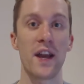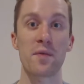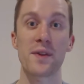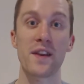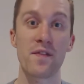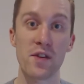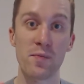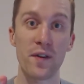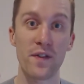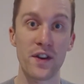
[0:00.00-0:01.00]
and I'm going to be giving you
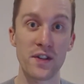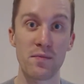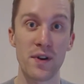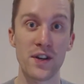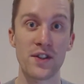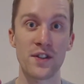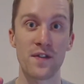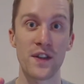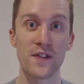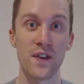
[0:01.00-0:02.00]
my first impressions
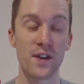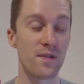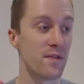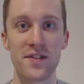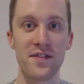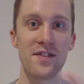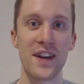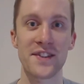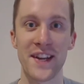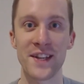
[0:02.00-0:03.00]
of this phone.
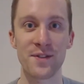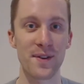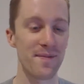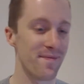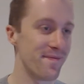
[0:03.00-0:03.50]
Let's get into it.